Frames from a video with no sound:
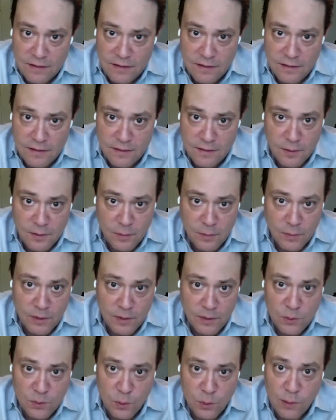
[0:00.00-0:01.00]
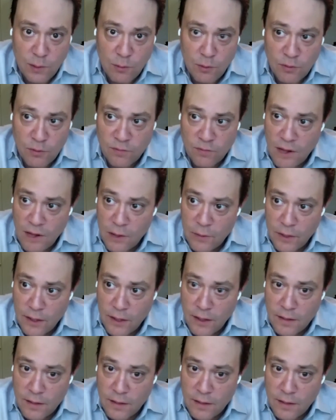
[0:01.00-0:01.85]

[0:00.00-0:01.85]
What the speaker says: This is going to be a story worth following,